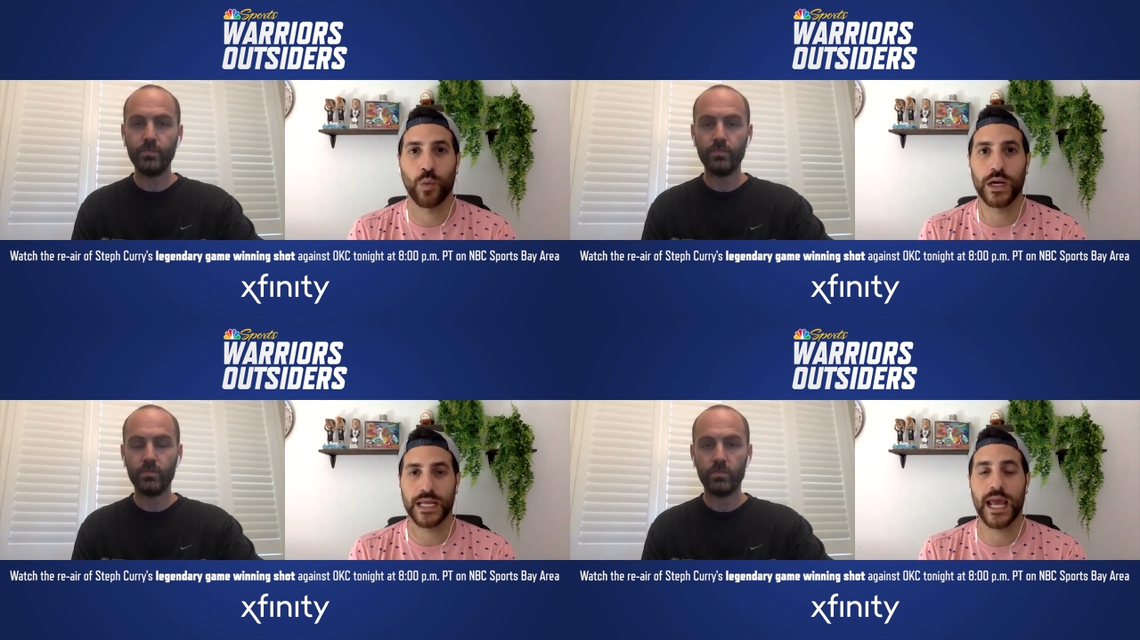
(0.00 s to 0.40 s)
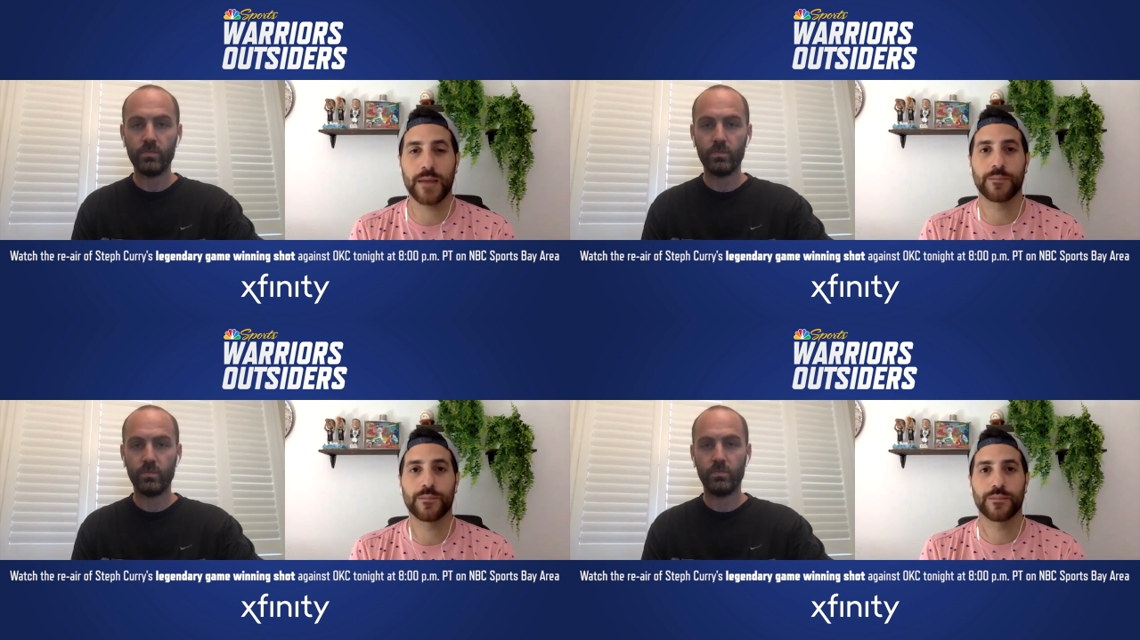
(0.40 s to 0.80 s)
Speaker 1: one
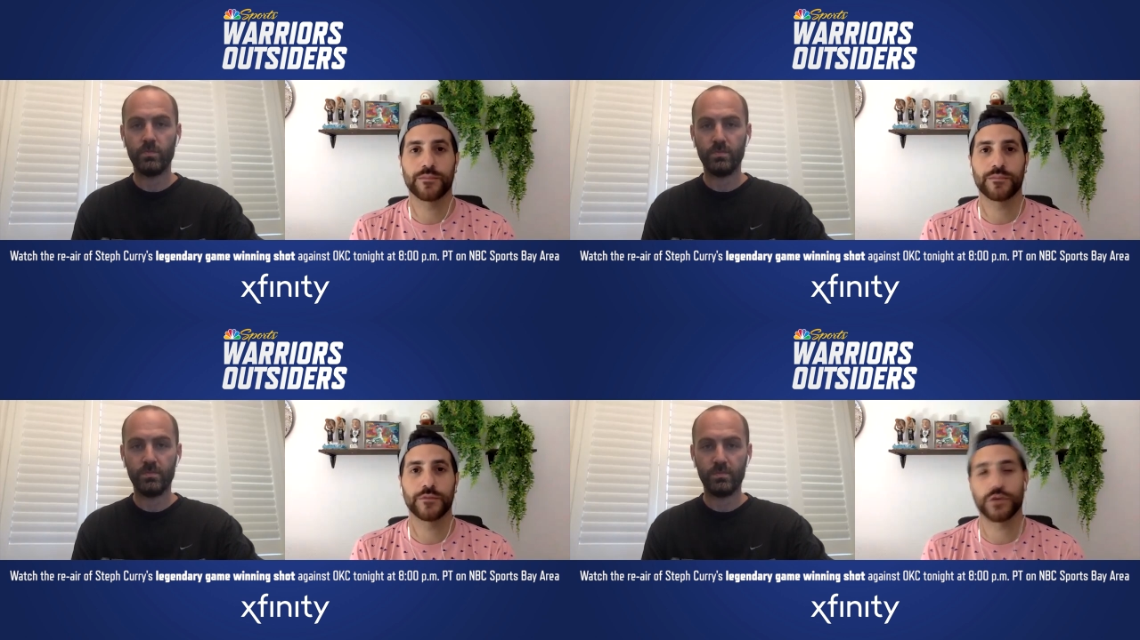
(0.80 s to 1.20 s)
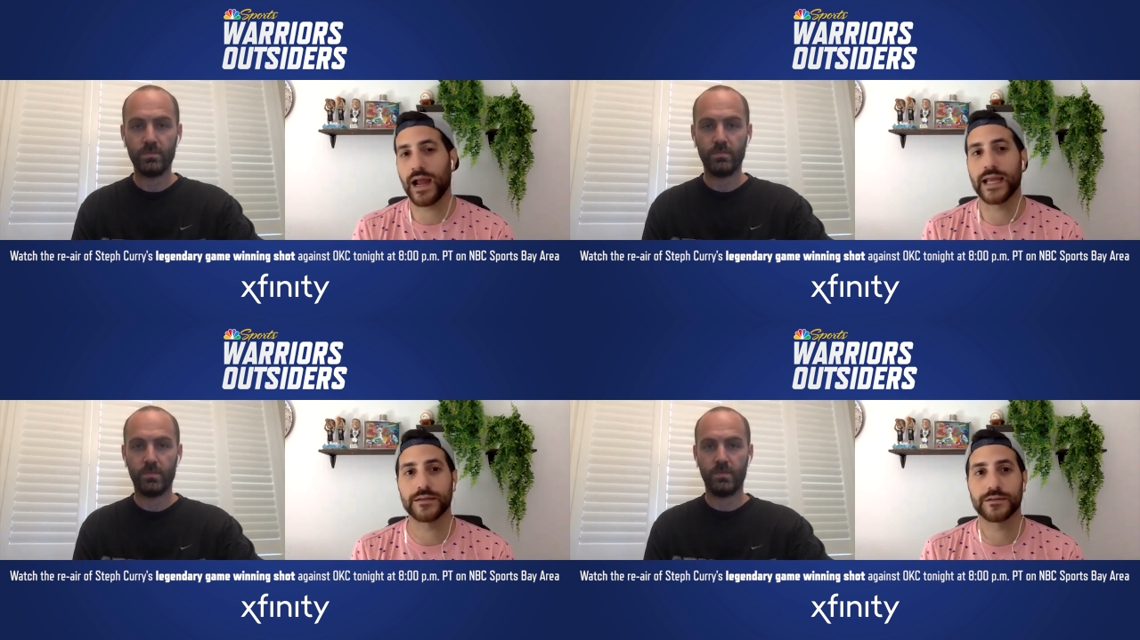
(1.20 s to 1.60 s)
game, you're
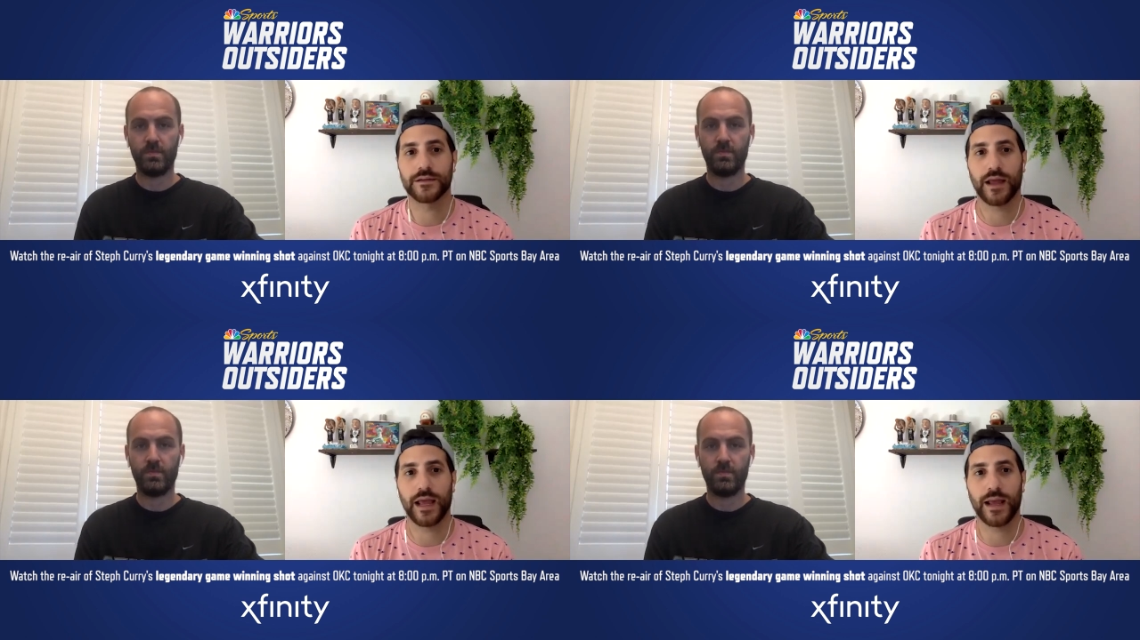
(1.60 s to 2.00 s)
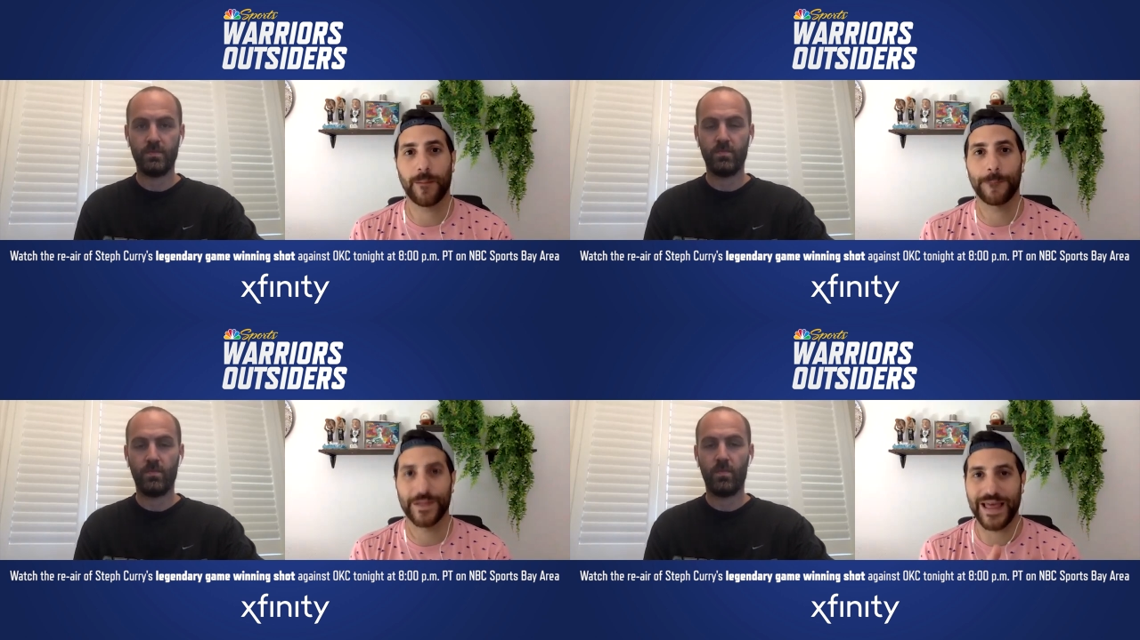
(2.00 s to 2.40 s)
right.
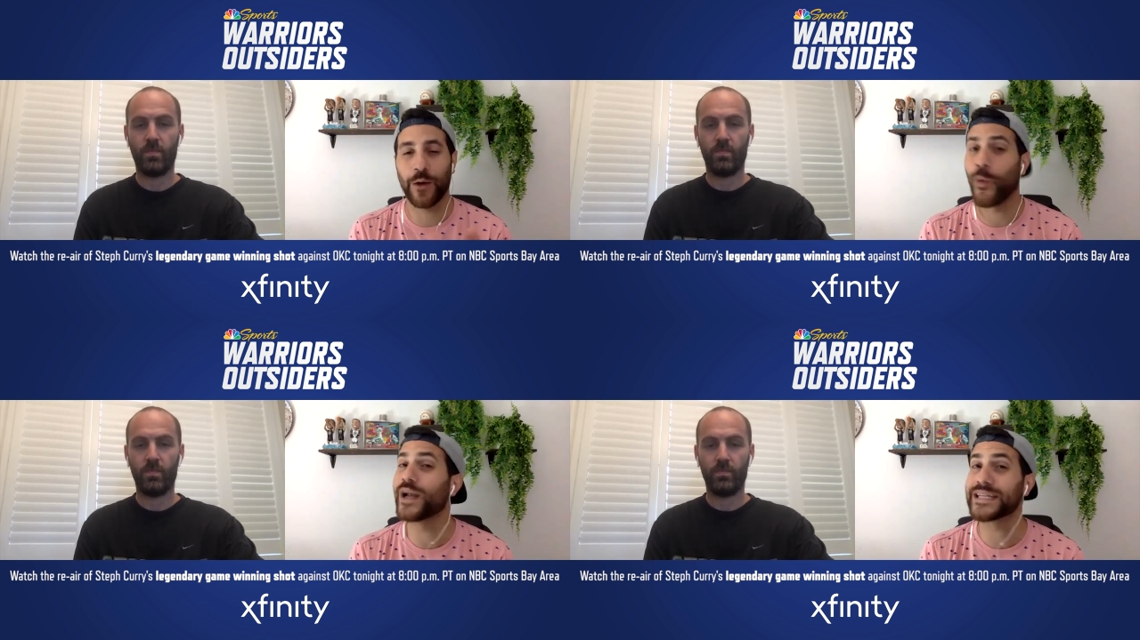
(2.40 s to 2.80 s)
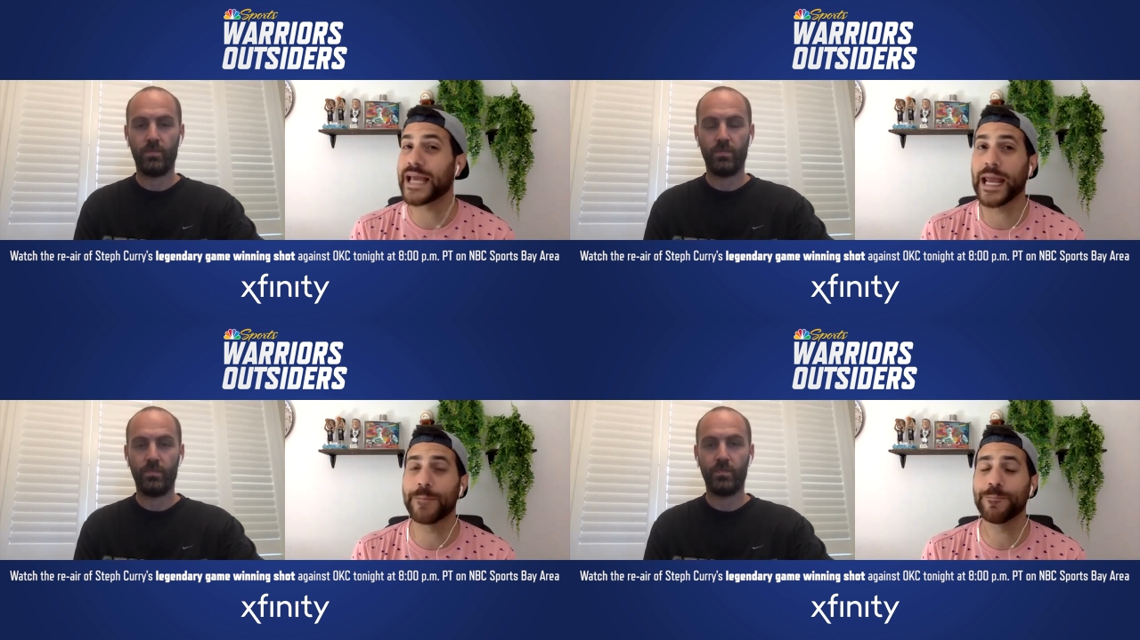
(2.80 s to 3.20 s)
But that one
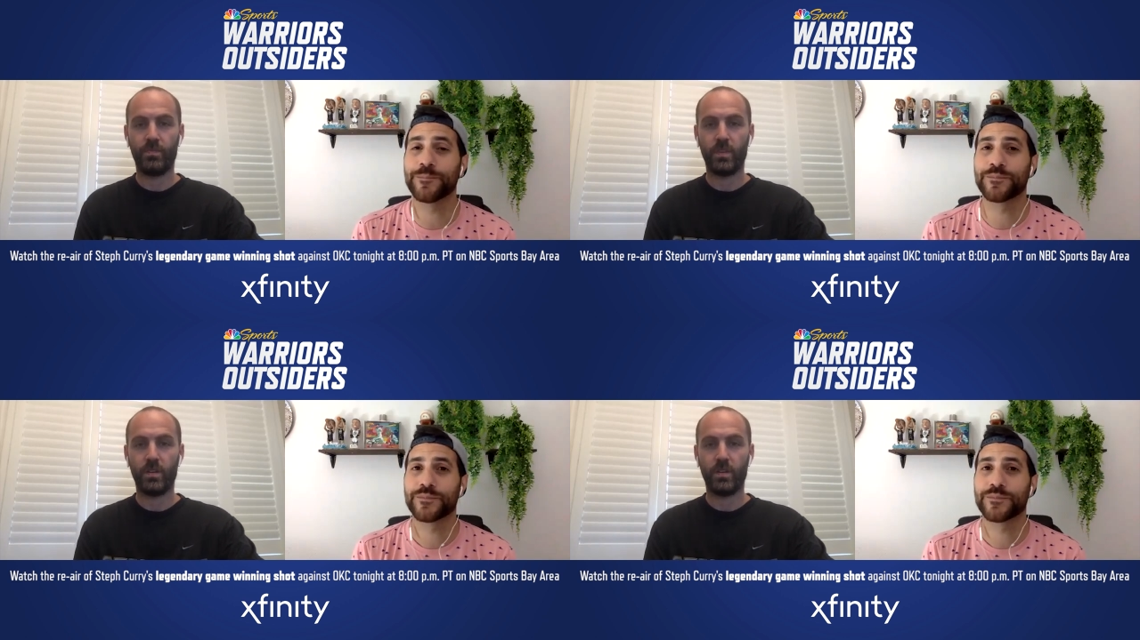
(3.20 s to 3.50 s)
game,